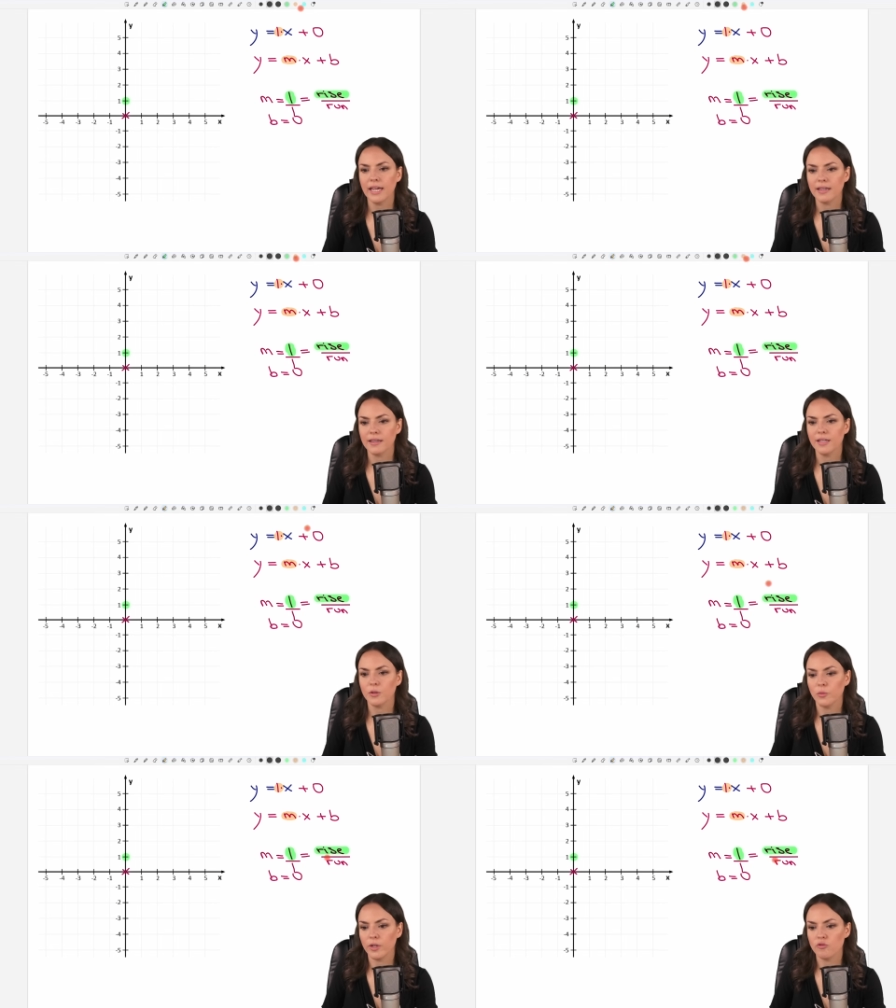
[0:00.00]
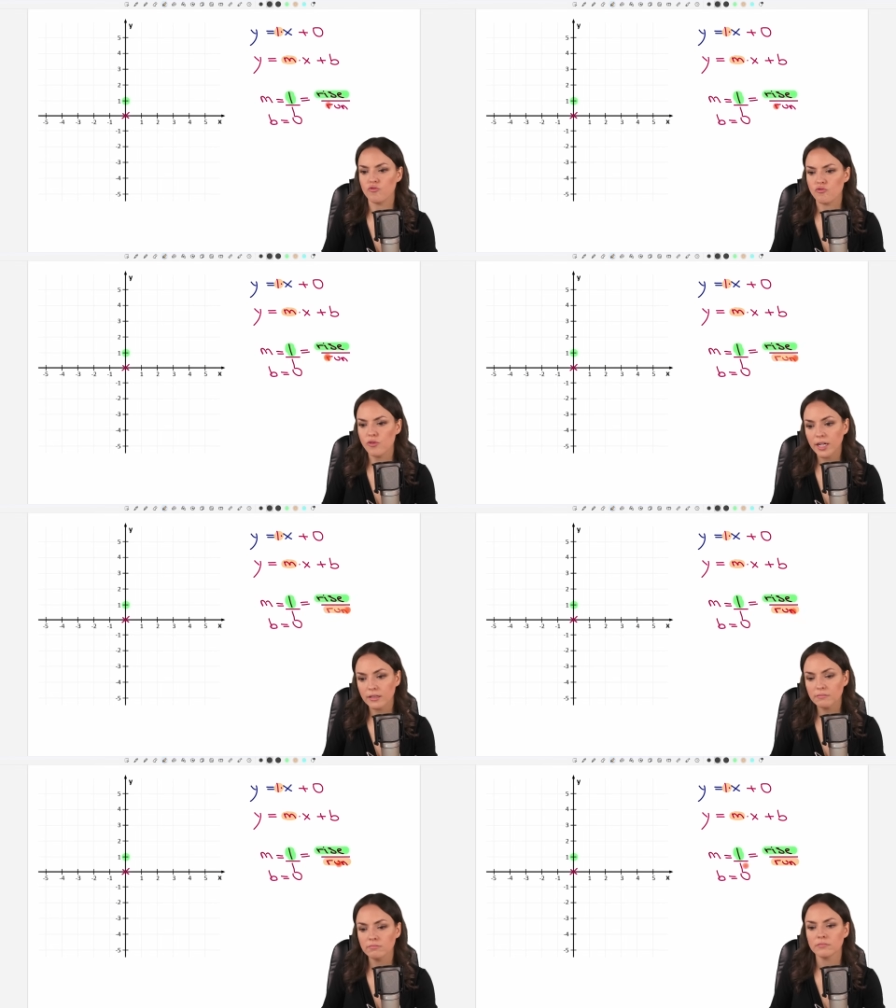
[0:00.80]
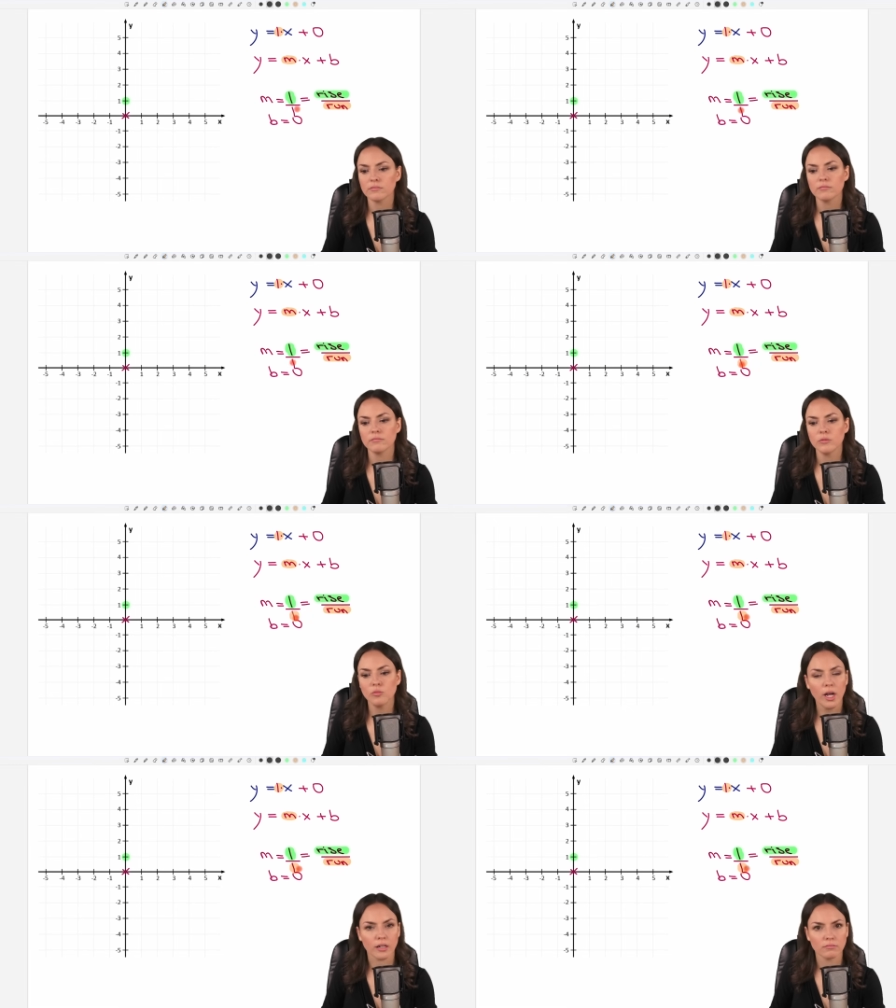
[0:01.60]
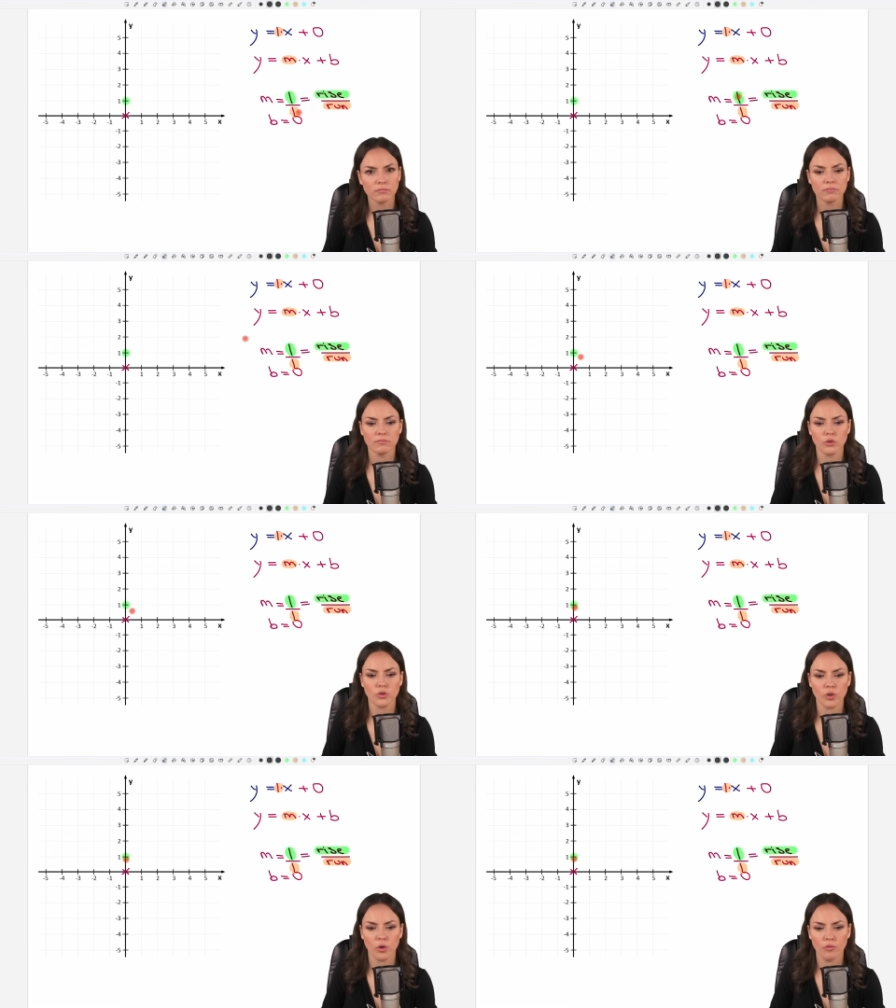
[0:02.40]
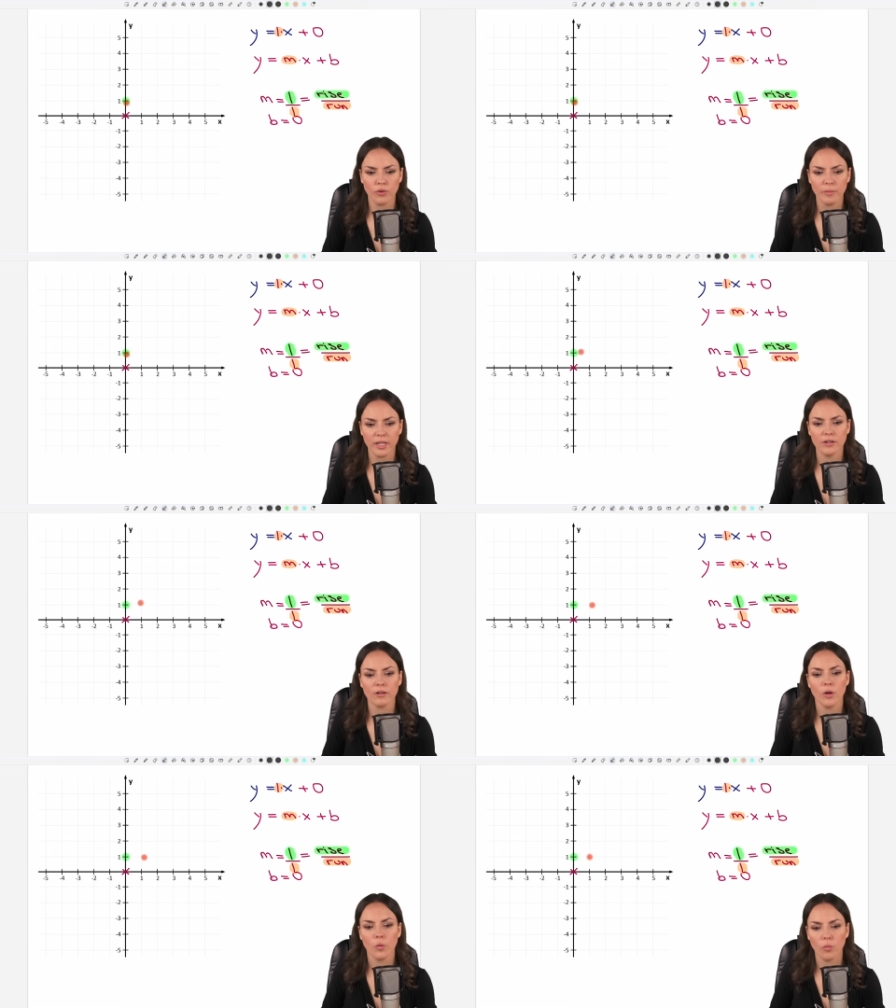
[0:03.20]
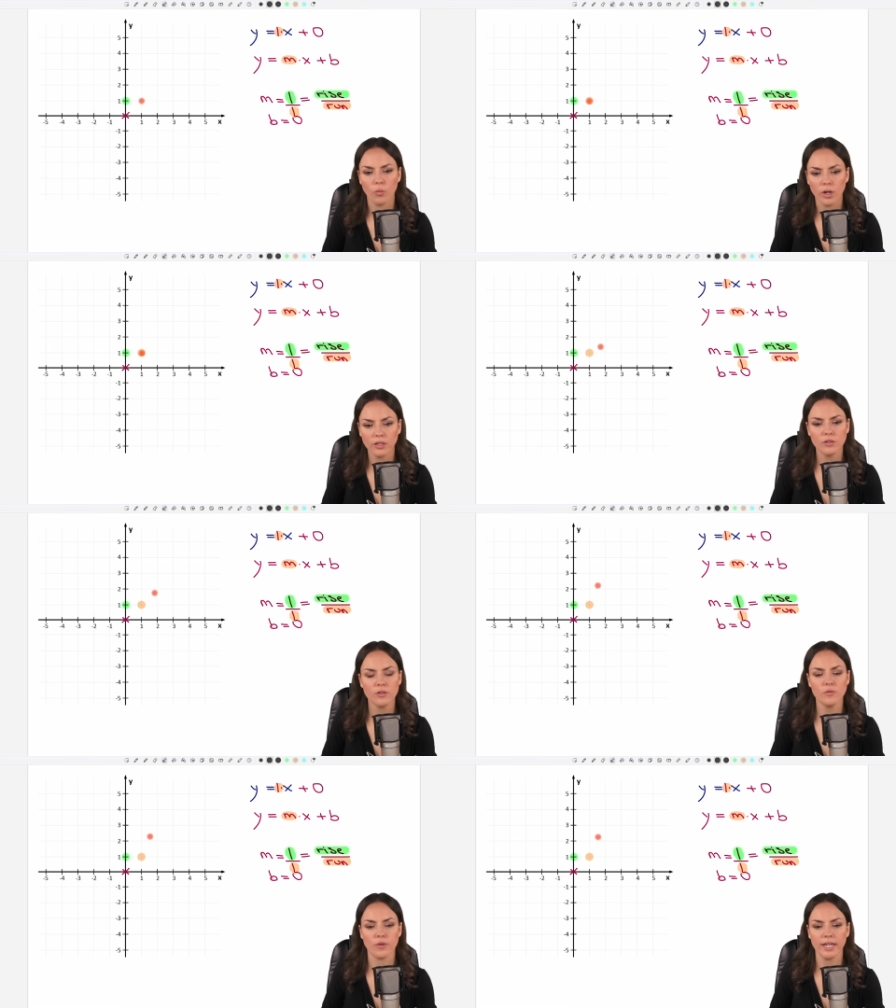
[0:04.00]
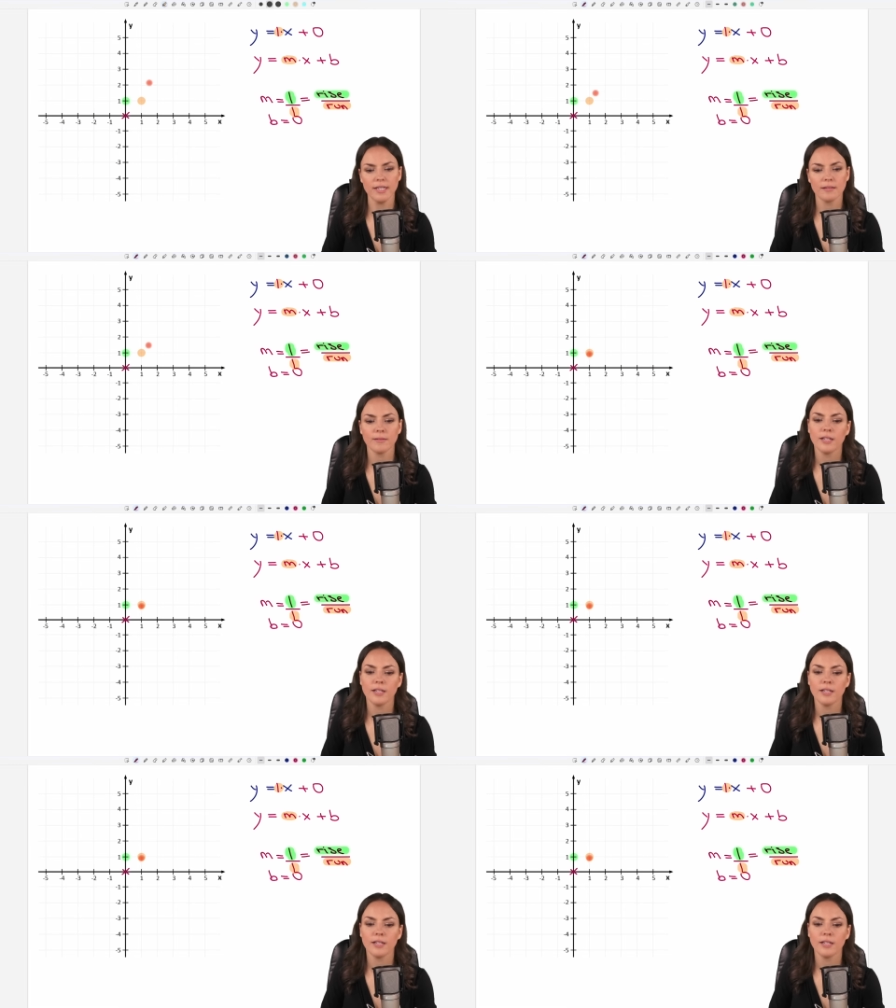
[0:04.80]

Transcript: And then we run 1. So from here, 1 to the right.